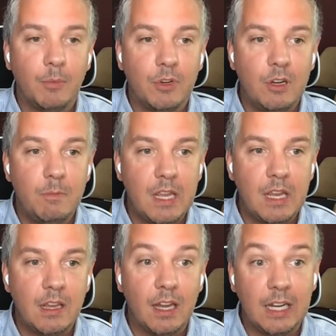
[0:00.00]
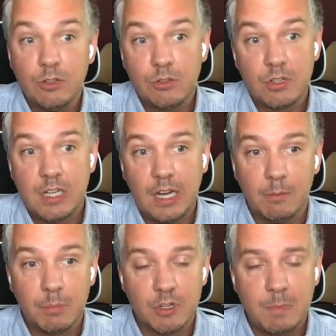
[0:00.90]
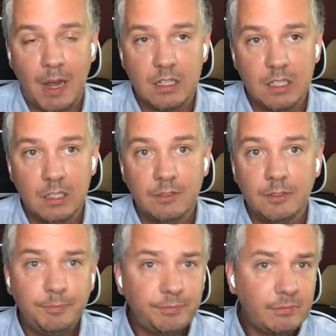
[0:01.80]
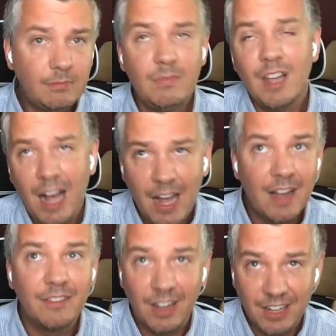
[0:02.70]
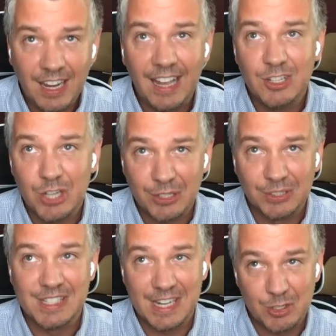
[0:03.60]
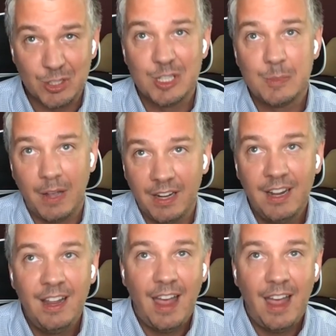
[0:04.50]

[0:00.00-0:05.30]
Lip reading: could be an interesting perspective. Again, generalizations, but